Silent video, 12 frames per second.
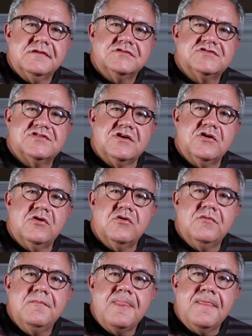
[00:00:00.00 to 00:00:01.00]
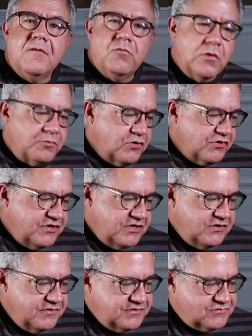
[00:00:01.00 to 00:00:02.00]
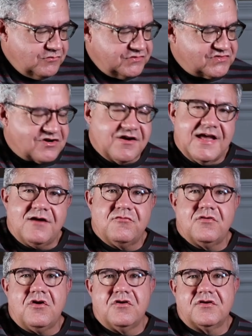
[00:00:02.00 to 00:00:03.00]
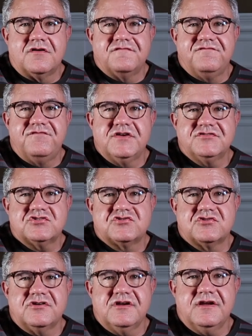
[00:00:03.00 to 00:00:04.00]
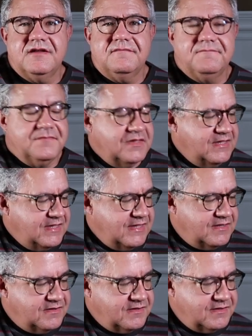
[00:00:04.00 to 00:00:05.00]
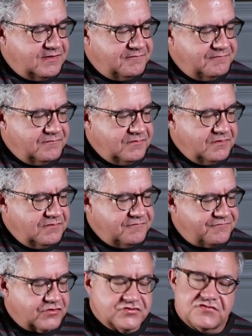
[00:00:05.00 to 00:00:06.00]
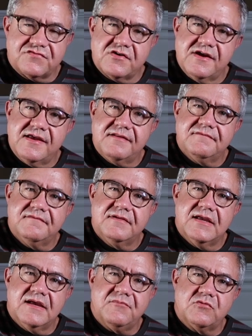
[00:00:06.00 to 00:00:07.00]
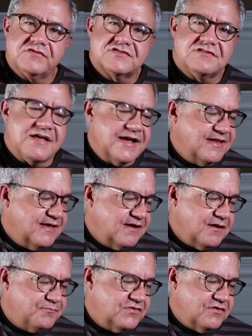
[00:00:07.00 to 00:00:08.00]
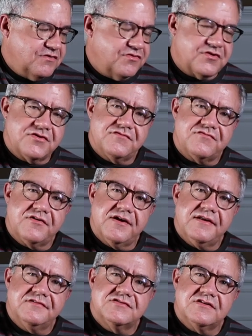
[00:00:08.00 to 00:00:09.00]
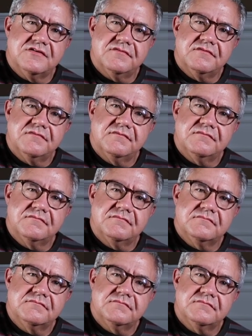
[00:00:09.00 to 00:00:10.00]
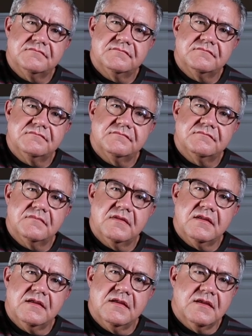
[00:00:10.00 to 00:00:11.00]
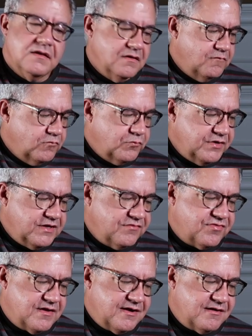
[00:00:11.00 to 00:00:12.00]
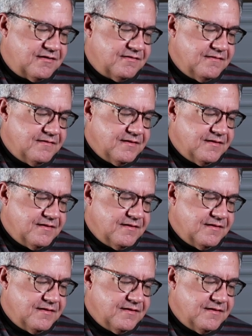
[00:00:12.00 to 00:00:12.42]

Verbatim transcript: So what we're going to do is we're going to start out on our fifth string and uh, first fret. I'm going to slide that up to the third fret. So when we get there,